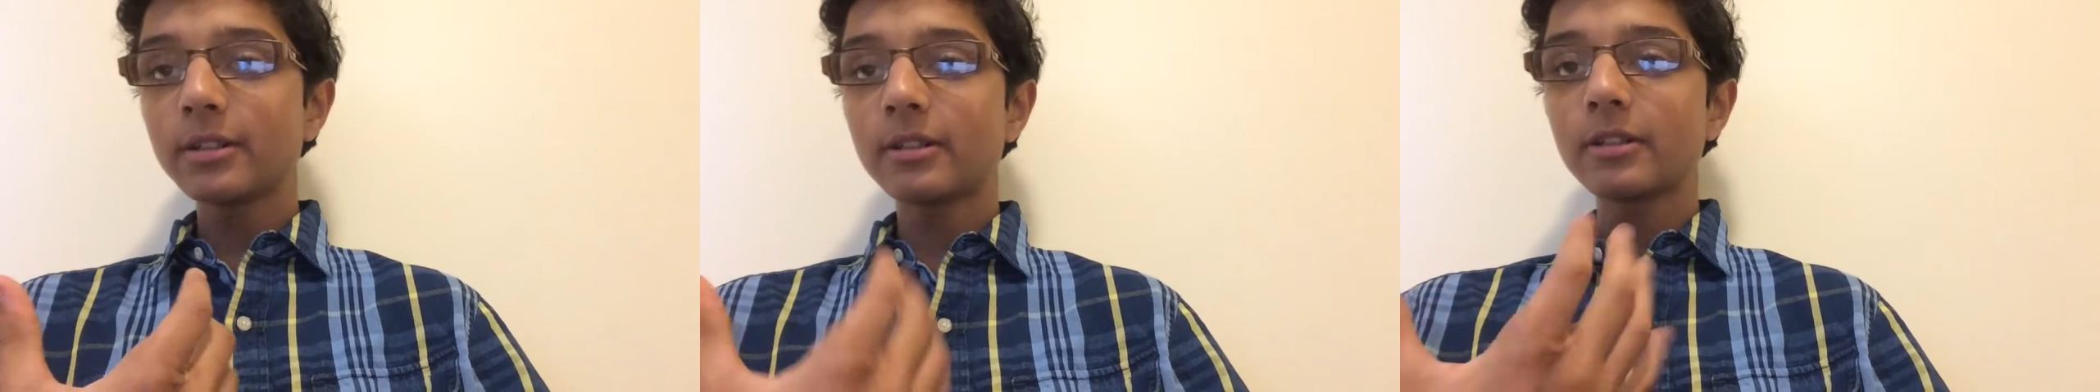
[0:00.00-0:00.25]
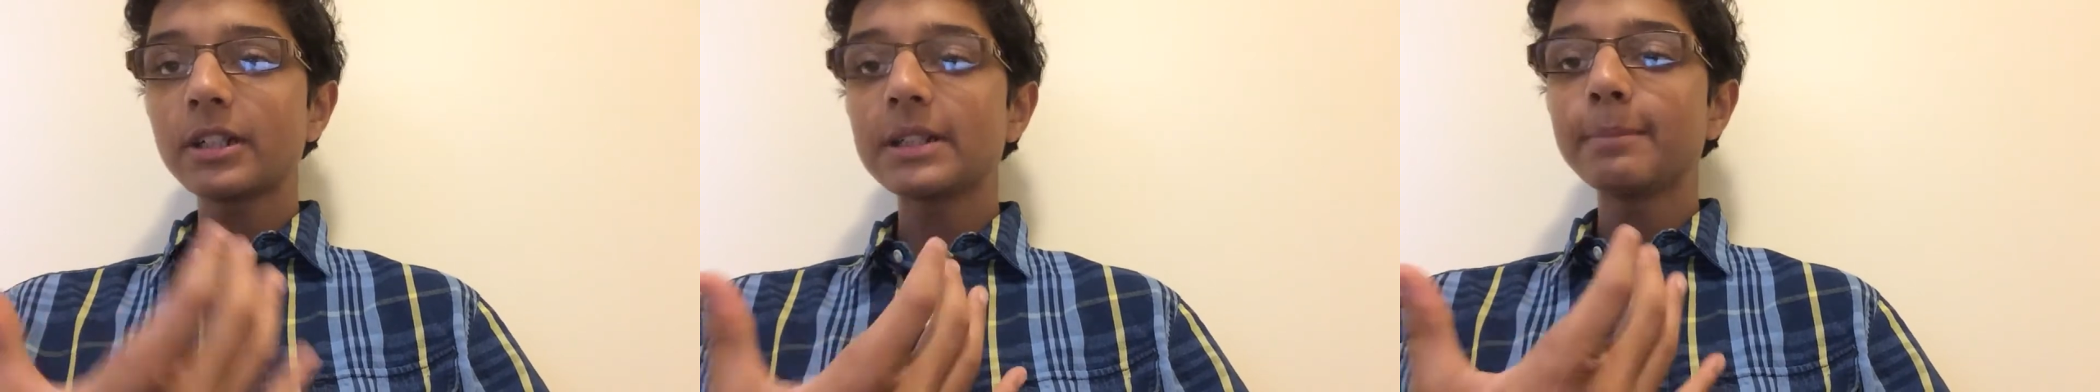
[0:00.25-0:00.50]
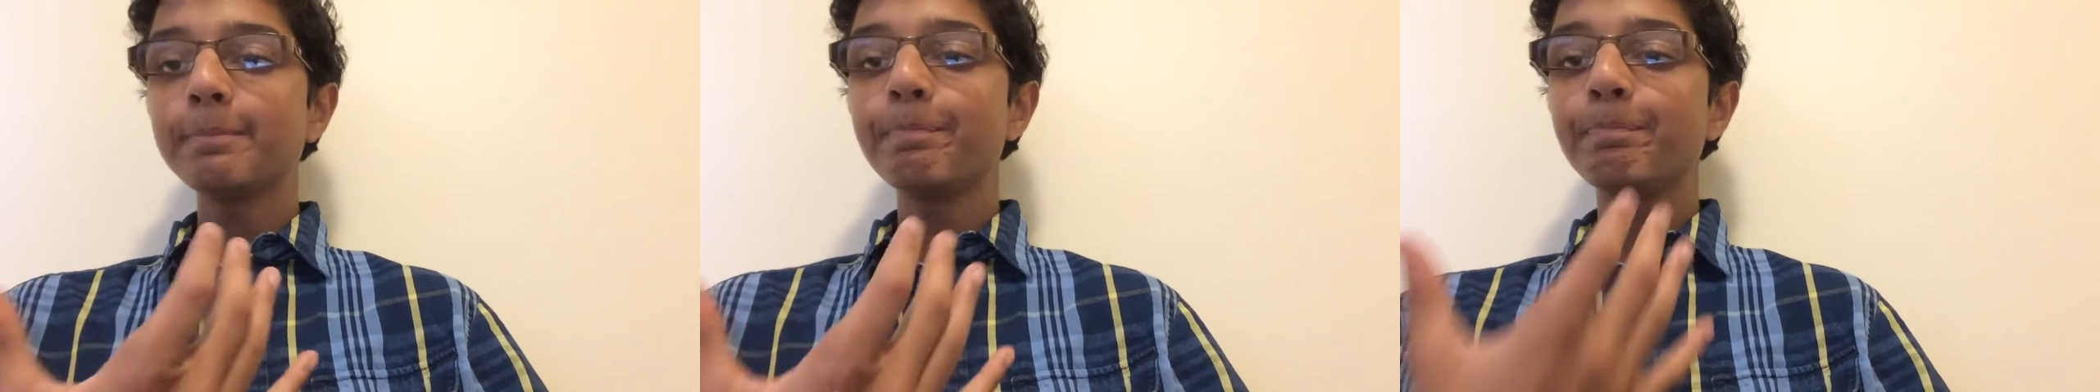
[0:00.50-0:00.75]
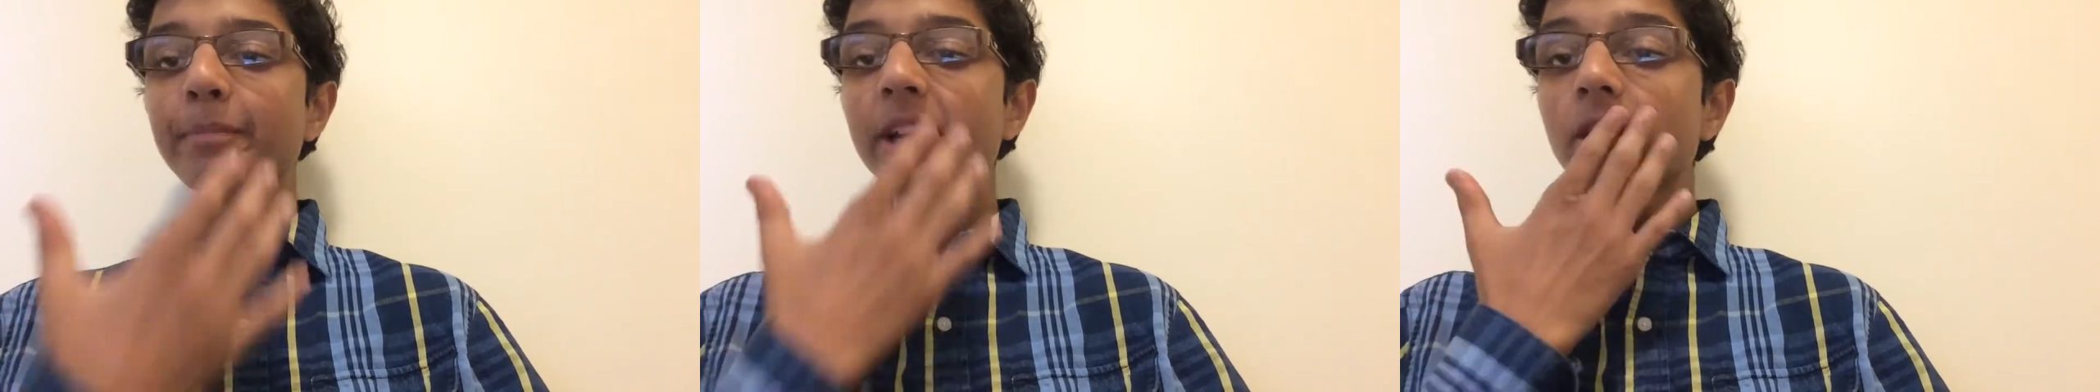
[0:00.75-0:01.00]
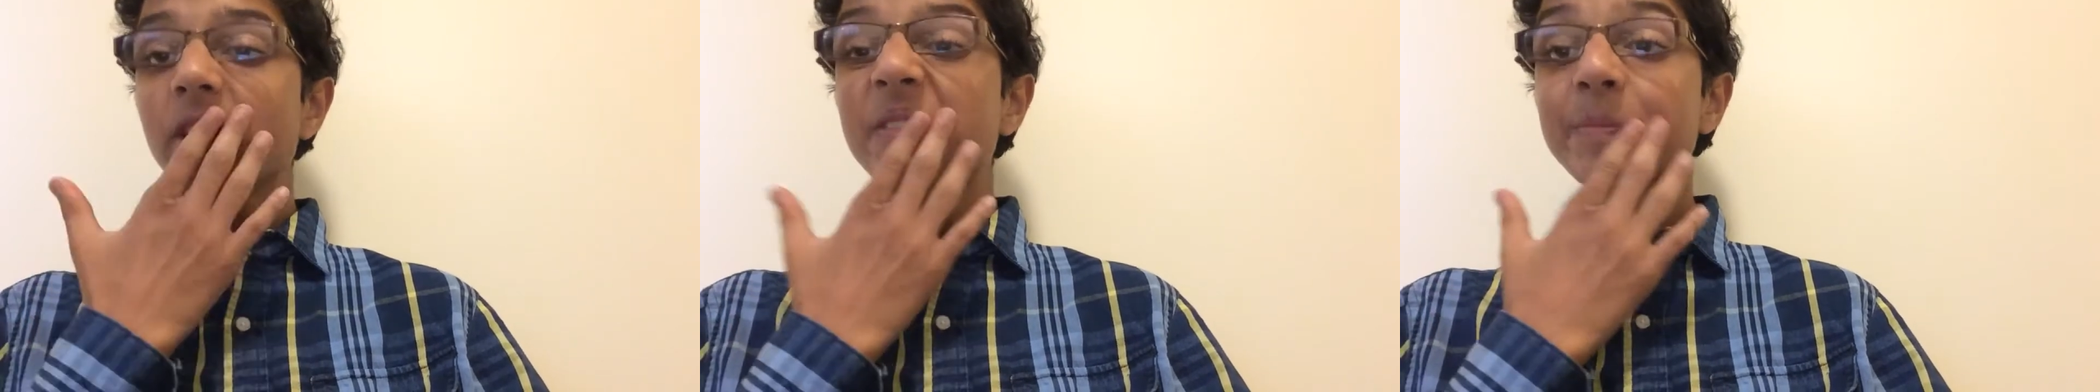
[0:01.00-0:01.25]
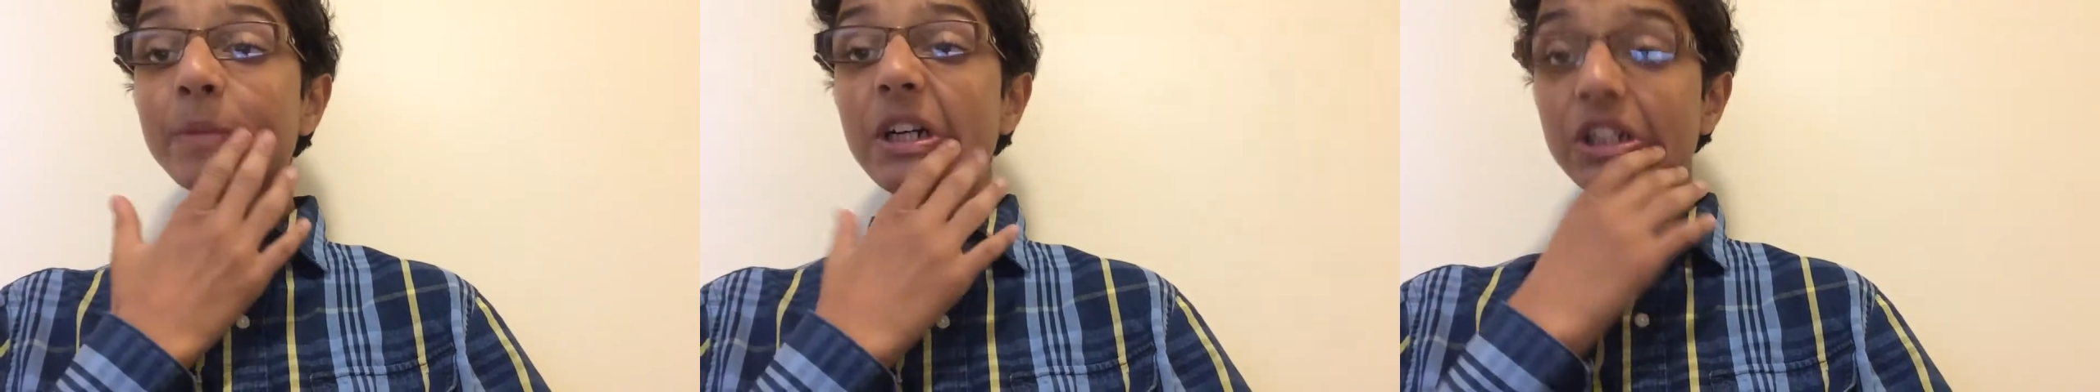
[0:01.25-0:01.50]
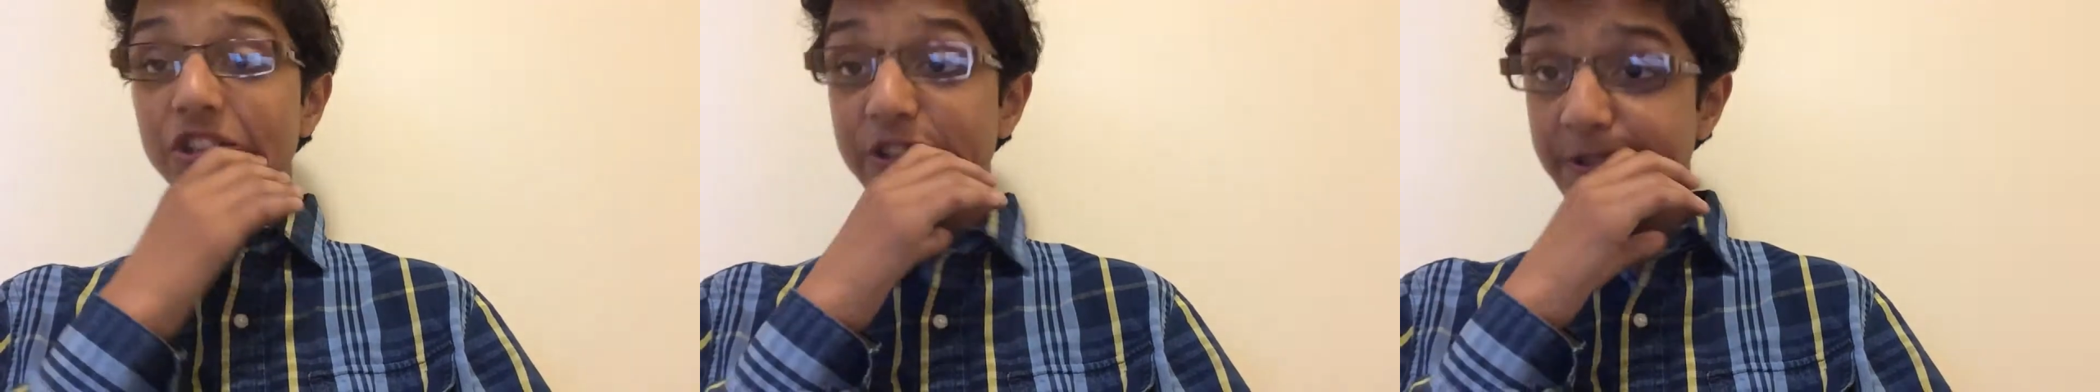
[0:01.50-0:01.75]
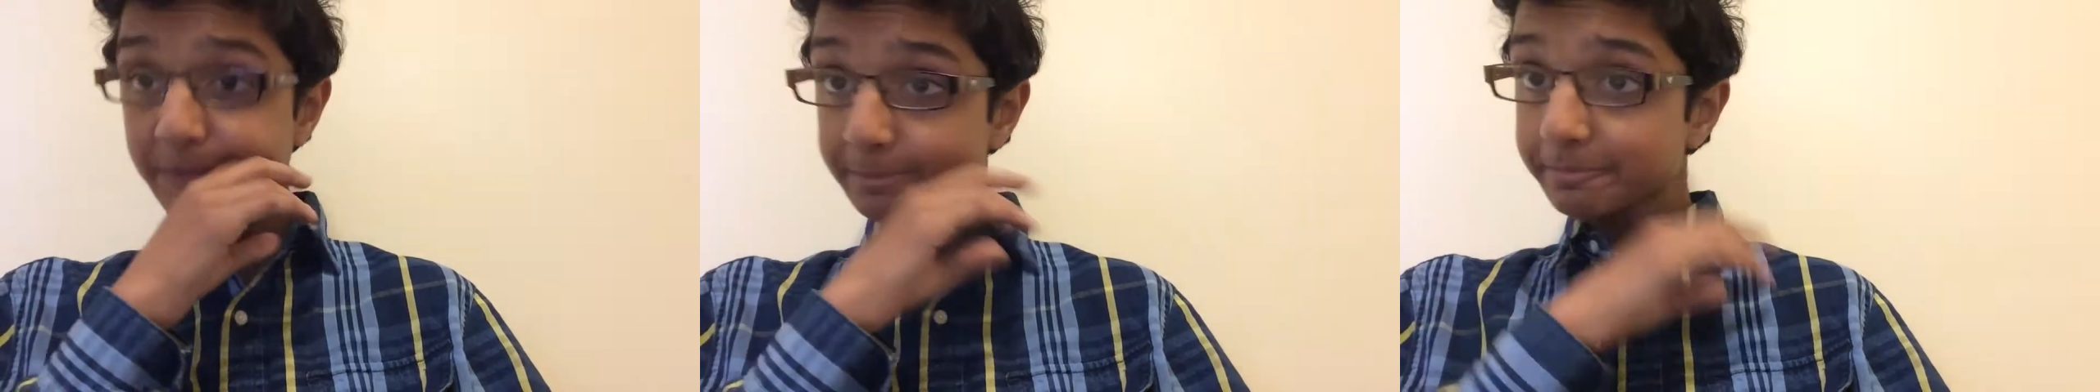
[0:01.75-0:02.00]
or in the middle of March.